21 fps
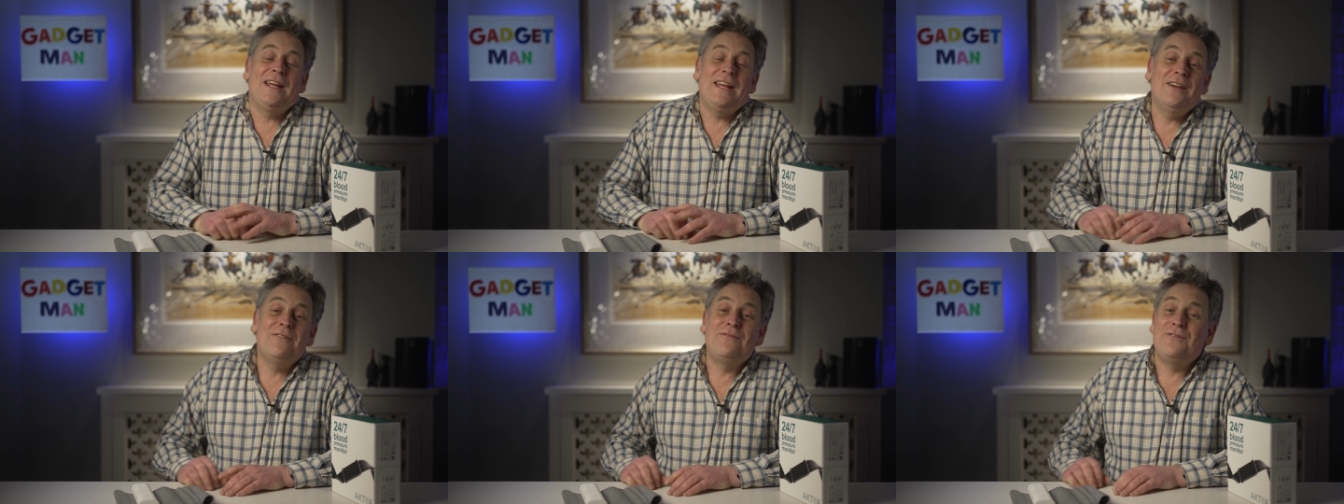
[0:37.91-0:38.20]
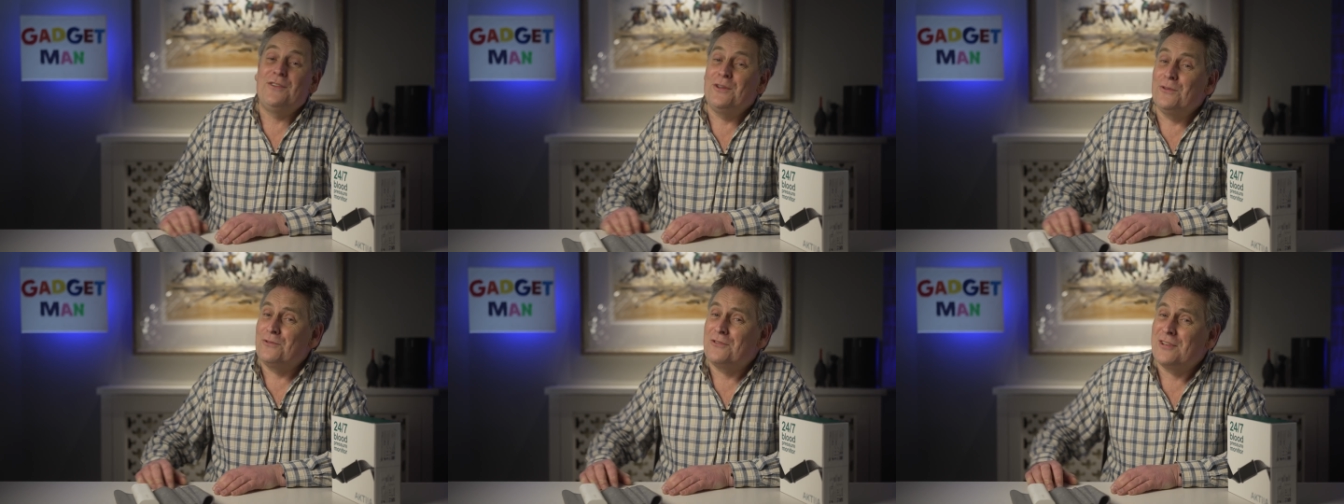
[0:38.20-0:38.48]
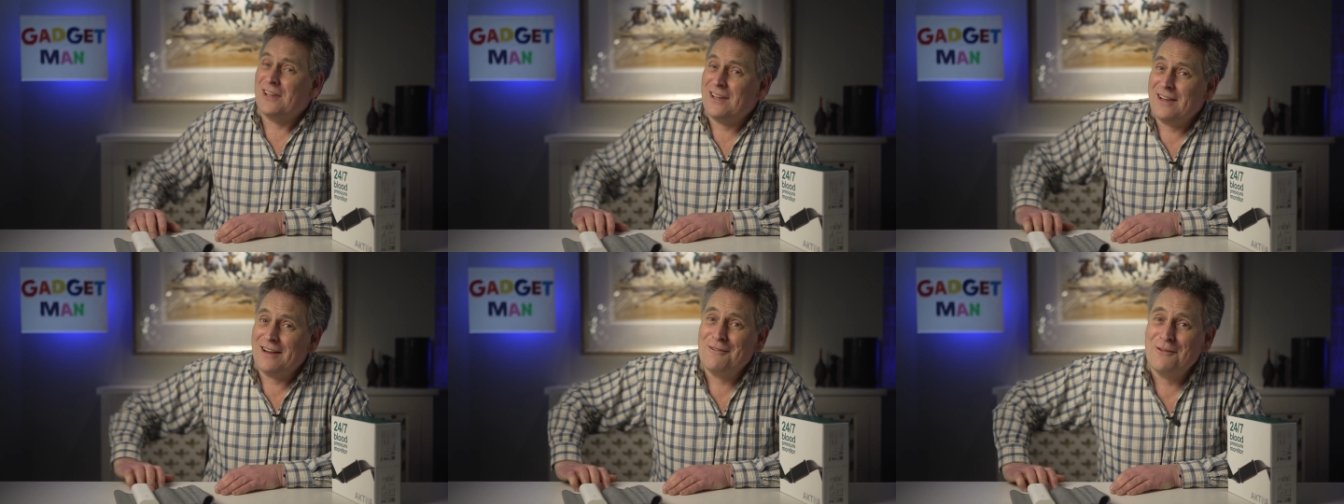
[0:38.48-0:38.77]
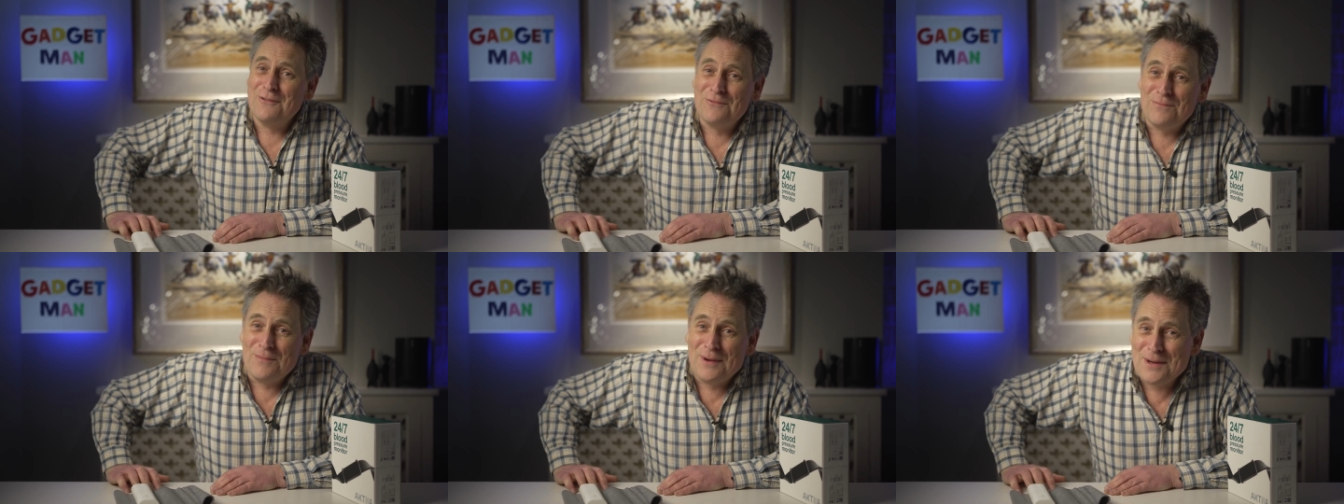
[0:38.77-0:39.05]
if you
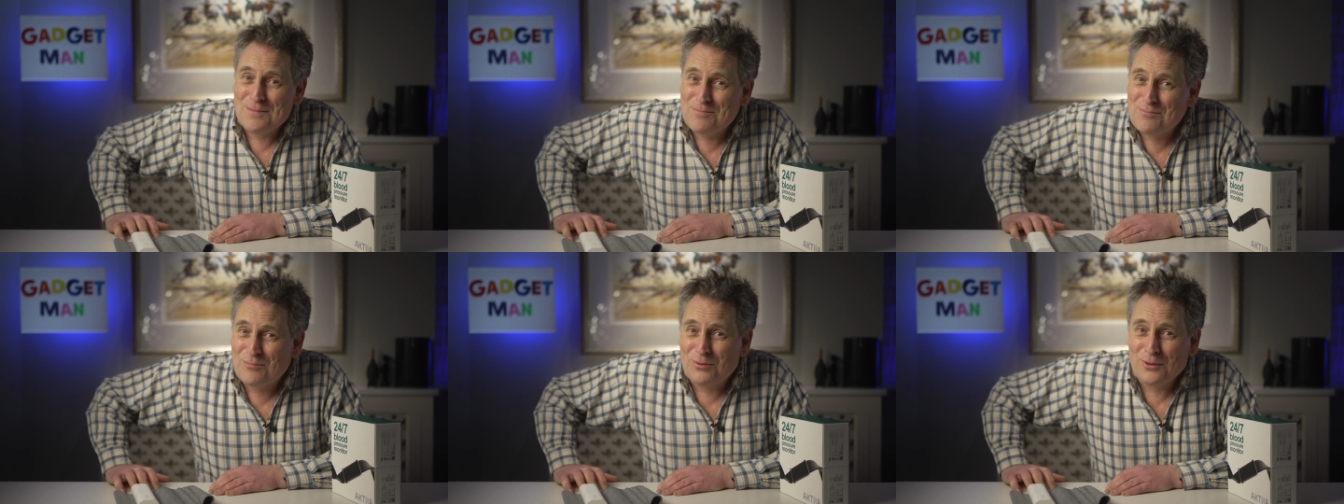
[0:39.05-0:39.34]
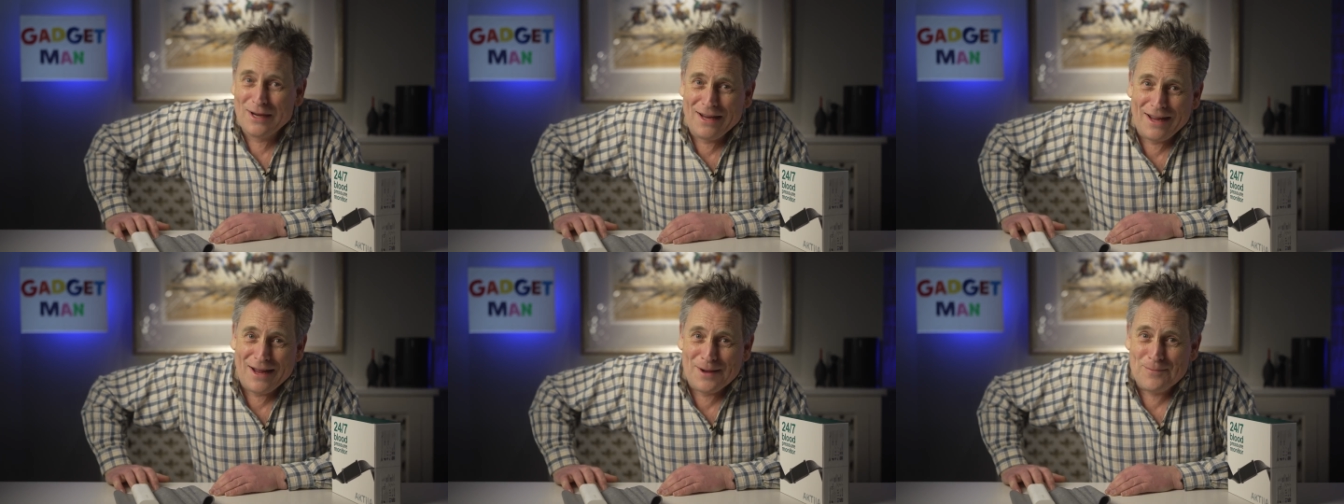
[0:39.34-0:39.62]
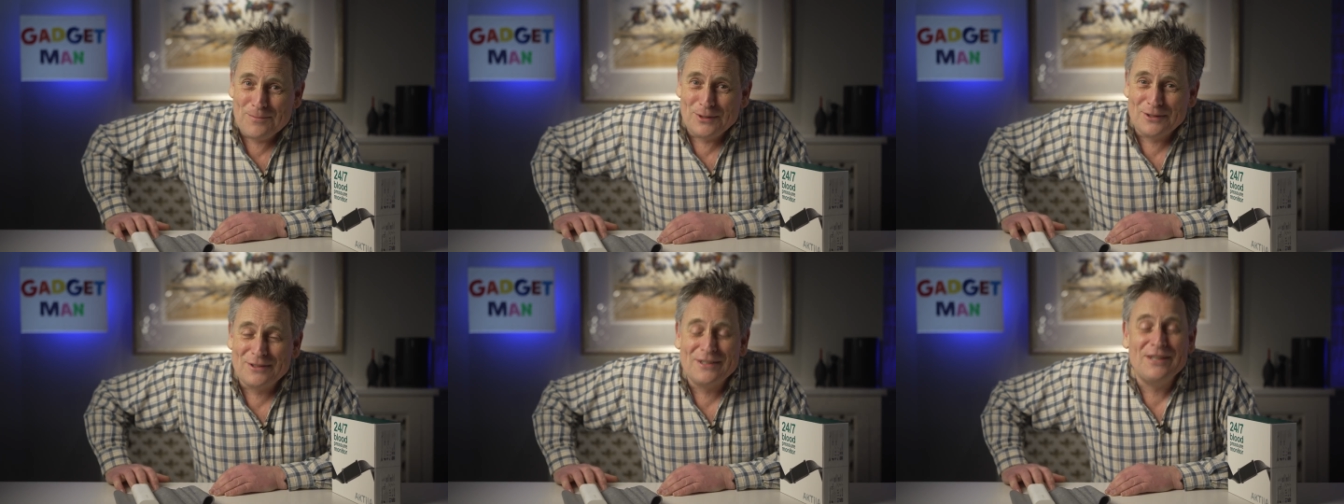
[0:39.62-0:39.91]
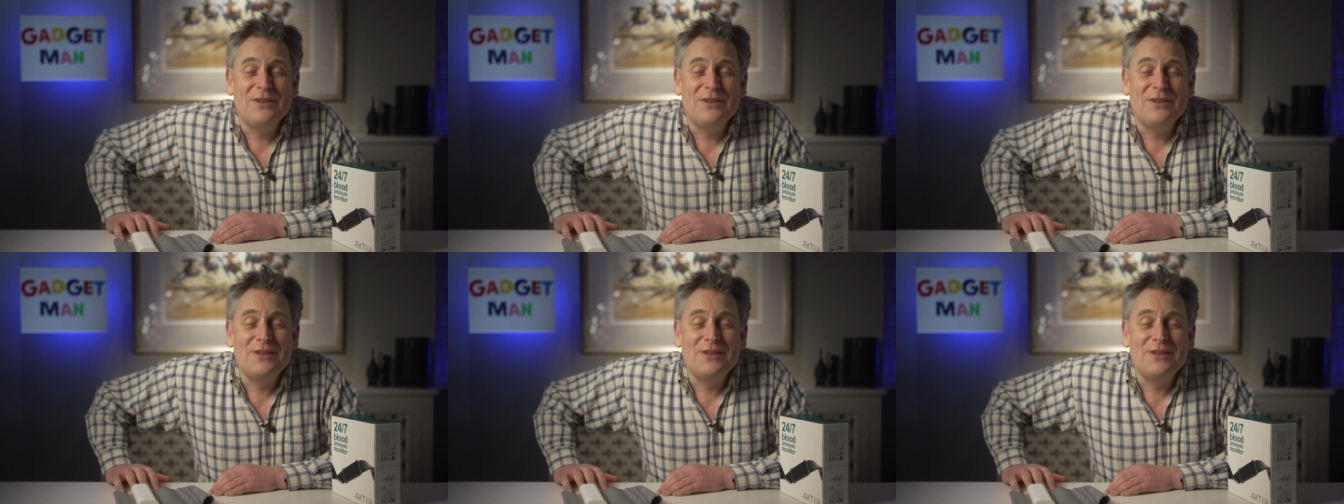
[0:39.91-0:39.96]
tire of my preamble,